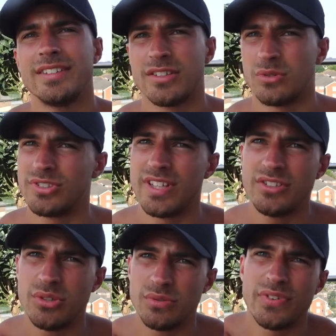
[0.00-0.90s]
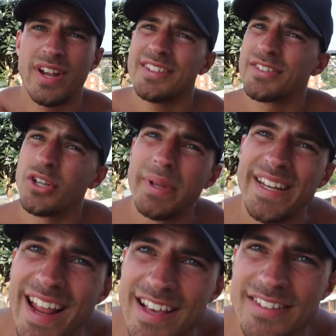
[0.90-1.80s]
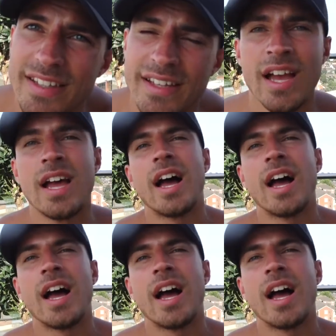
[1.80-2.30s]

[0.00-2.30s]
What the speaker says: so stay tuned for that. It's going to be nasty.